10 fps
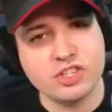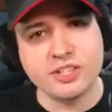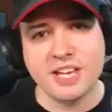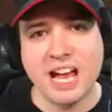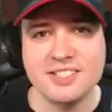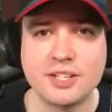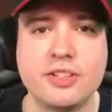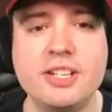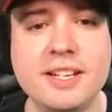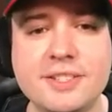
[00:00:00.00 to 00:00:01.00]
just answer
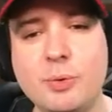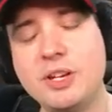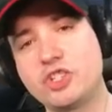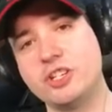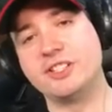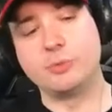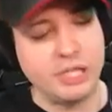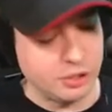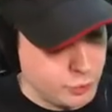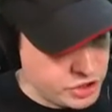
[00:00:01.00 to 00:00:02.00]
the next question as
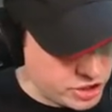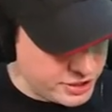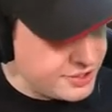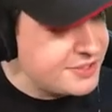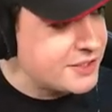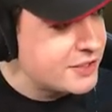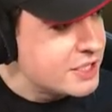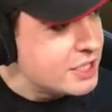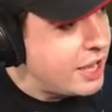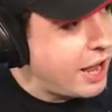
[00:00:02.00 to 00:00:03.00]
well, which is
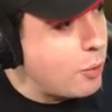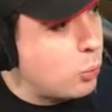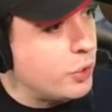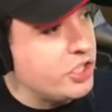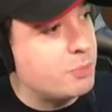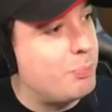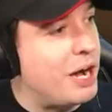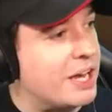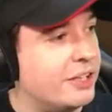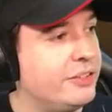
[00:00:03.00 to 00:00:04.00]
which
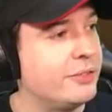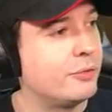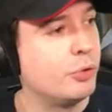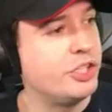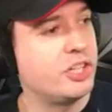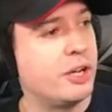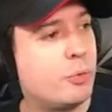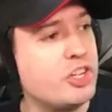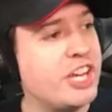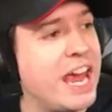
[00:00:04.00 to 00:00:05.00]
pilot,
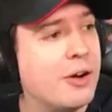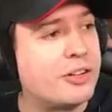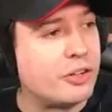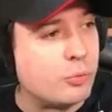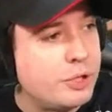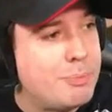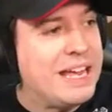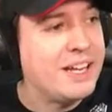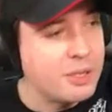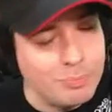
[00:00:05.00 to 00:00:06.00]
which character will
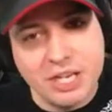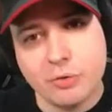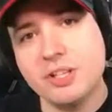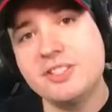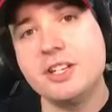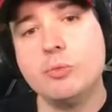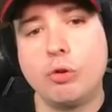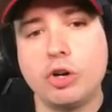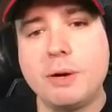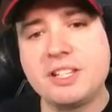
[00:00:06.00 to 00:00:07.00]
make an appearance in
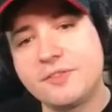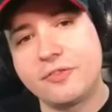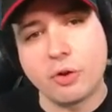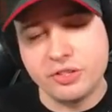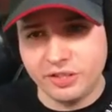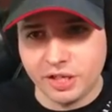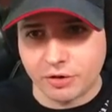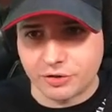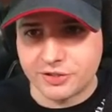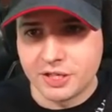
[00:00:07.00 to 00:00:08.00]
War Robots
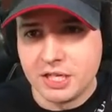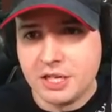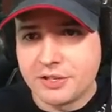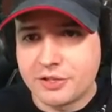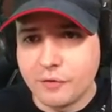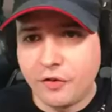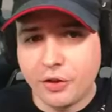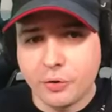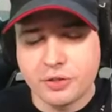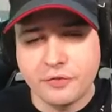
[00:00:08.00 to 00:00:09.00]
Frontiers? So for
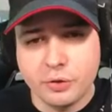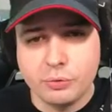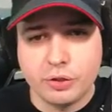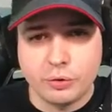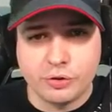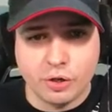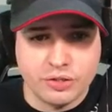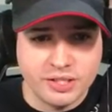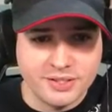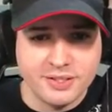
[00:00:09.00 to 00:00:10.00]
those of you who don't know,
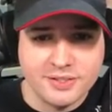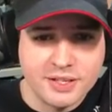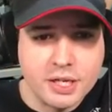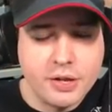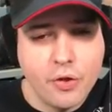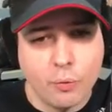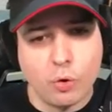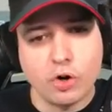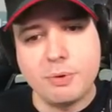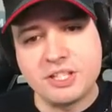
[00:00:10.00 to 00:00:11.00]
this is the
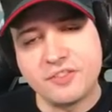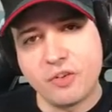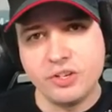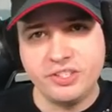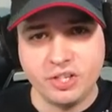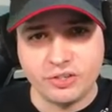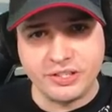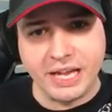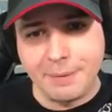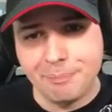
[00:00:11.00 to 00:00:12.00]
War Robots Frontiers
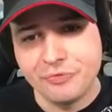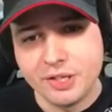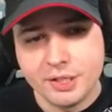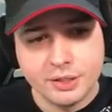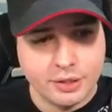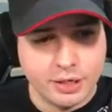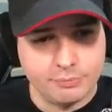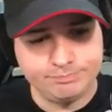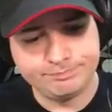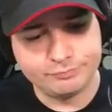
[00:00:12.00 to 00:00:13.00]
game,
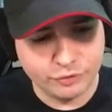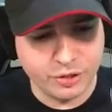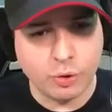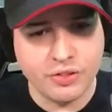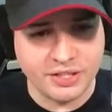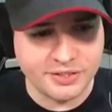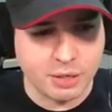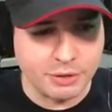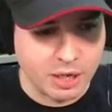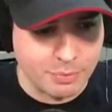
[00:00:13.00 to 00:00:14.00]
the one that's
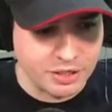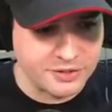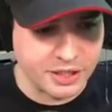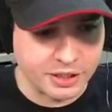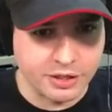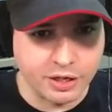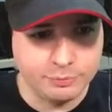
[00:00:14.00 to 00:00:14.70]
coming up any second now.